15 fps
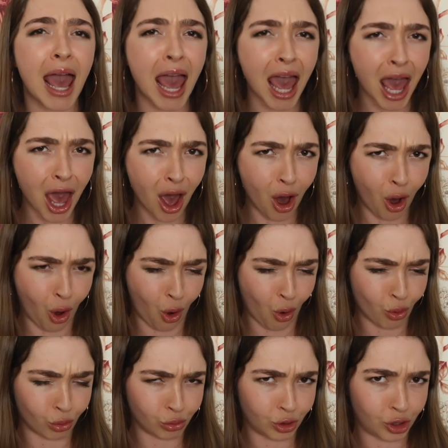
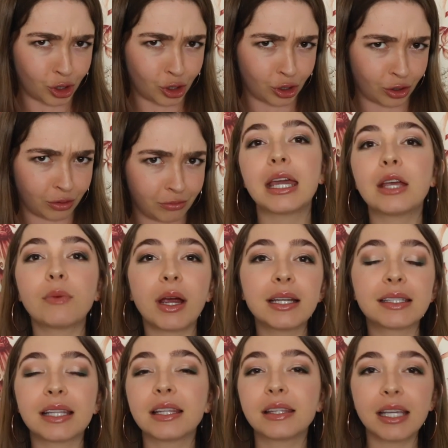Ouch! He
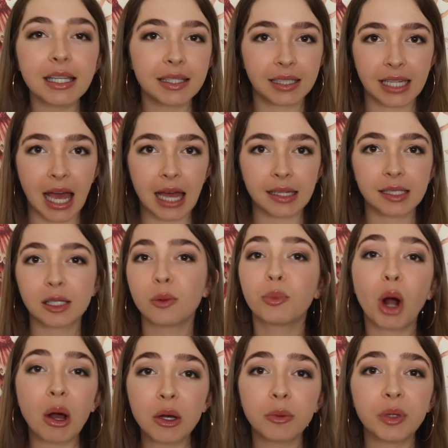writes that these tests
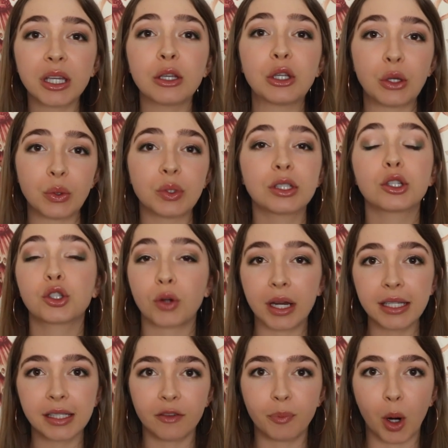probably used
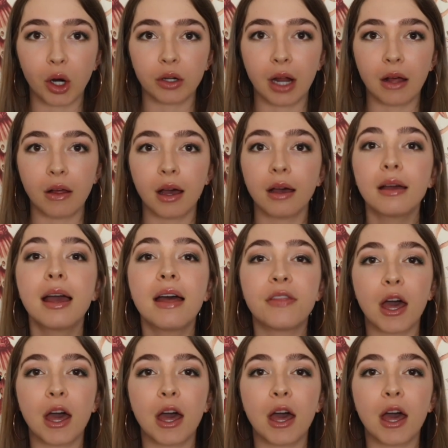strains of Bartonella